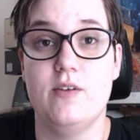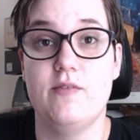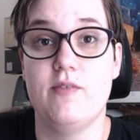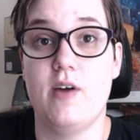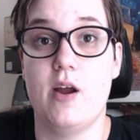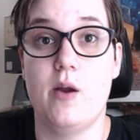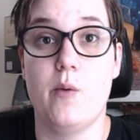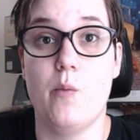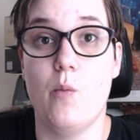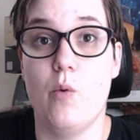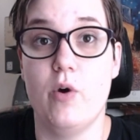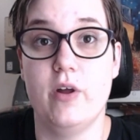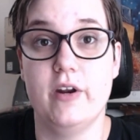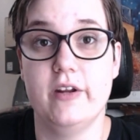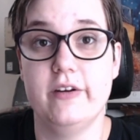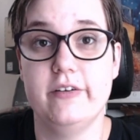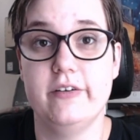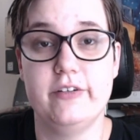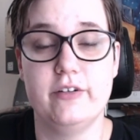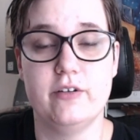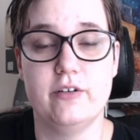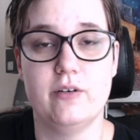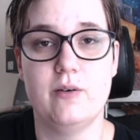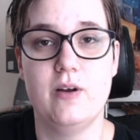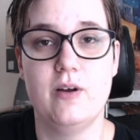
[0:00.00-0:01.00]
I wanted
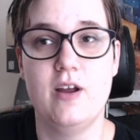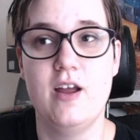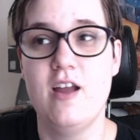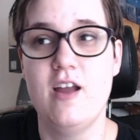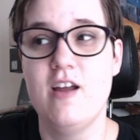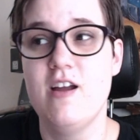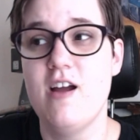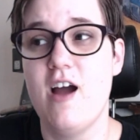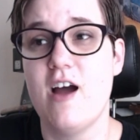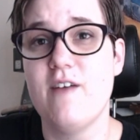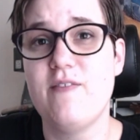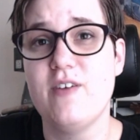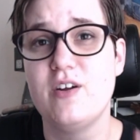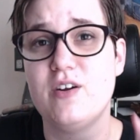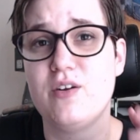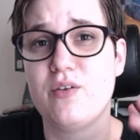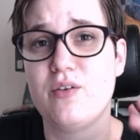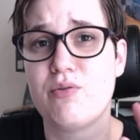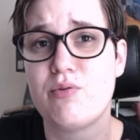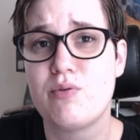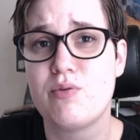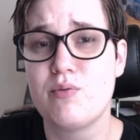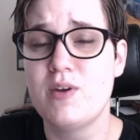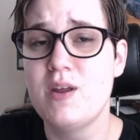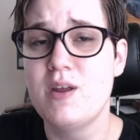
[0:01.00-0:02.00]
to. I found a
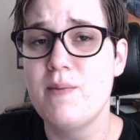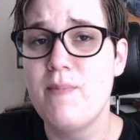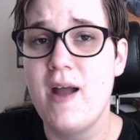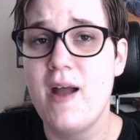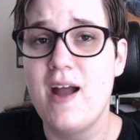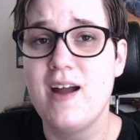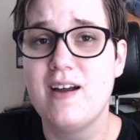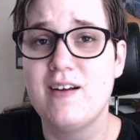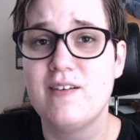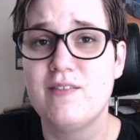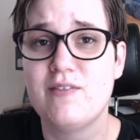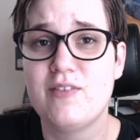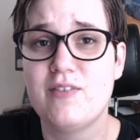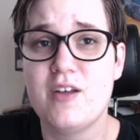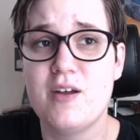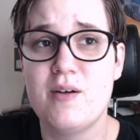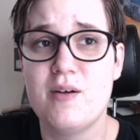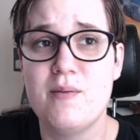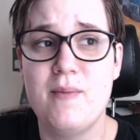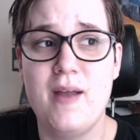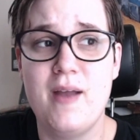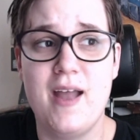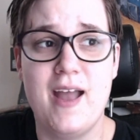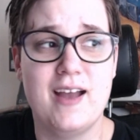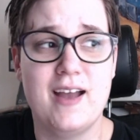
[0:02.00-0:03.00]
3-pack of
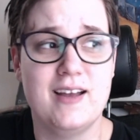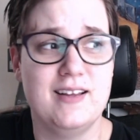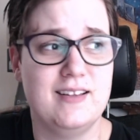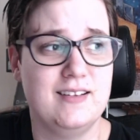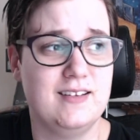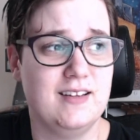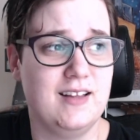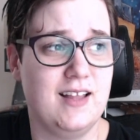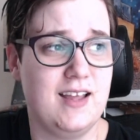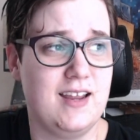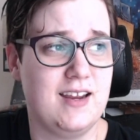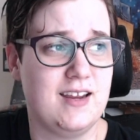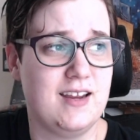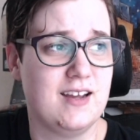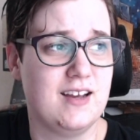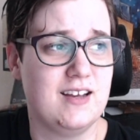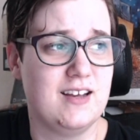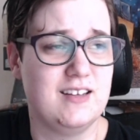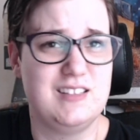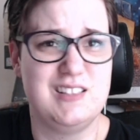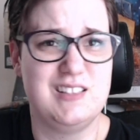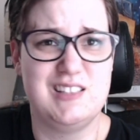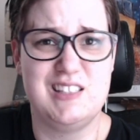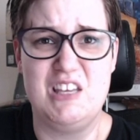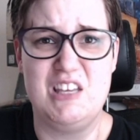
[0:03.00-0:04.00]
them at
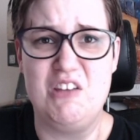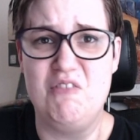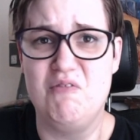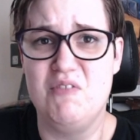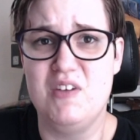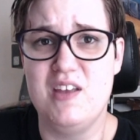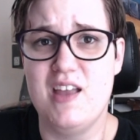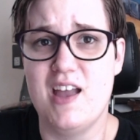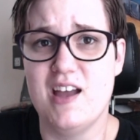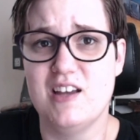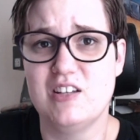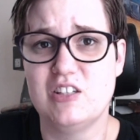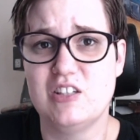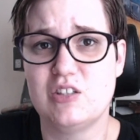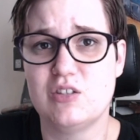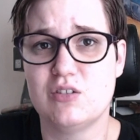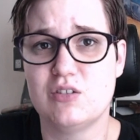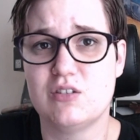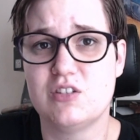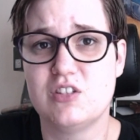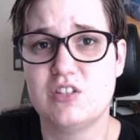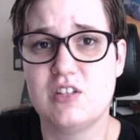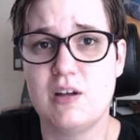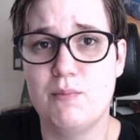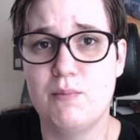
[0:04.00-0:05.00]
CVS or
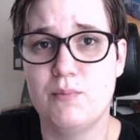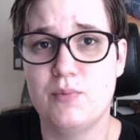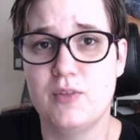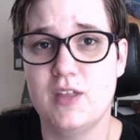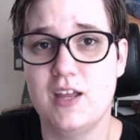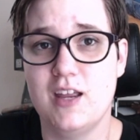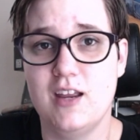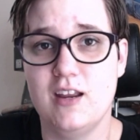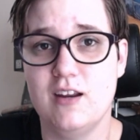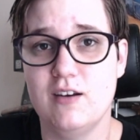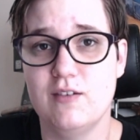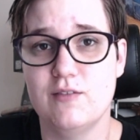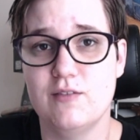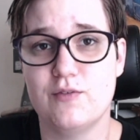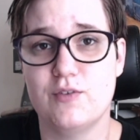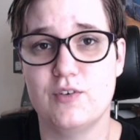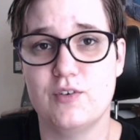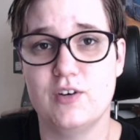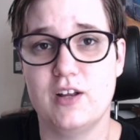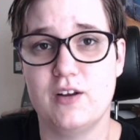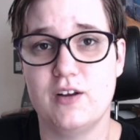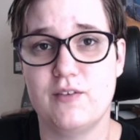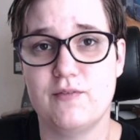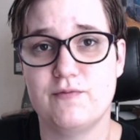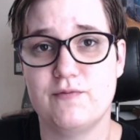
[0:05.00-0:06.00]
something for
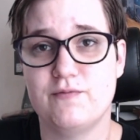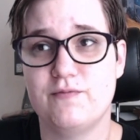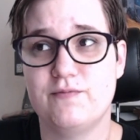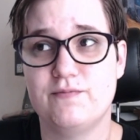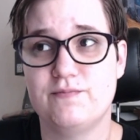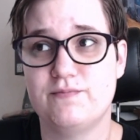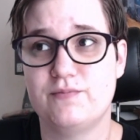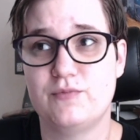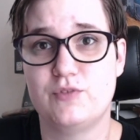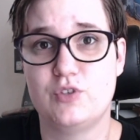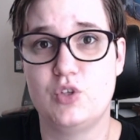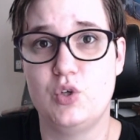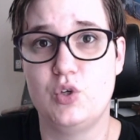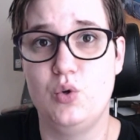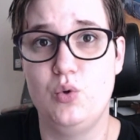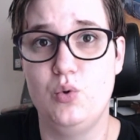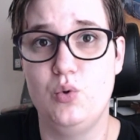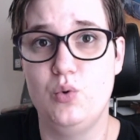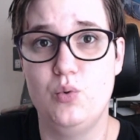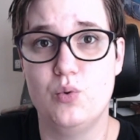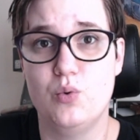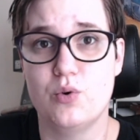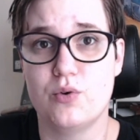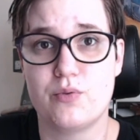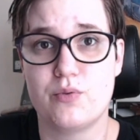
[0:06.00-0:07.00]

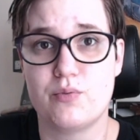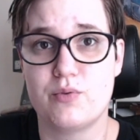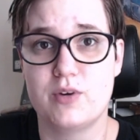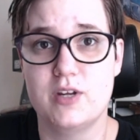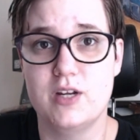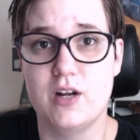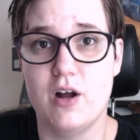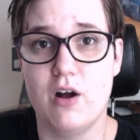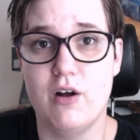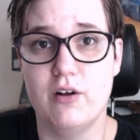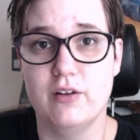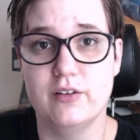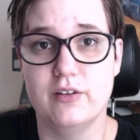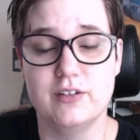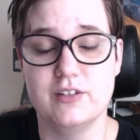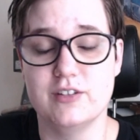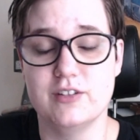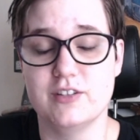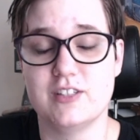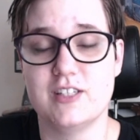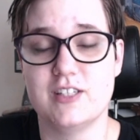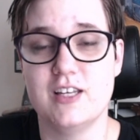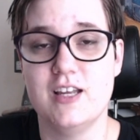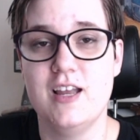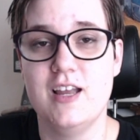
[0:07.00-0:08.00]
$2 or
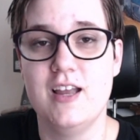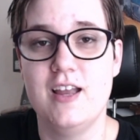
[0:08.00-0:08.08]
$3.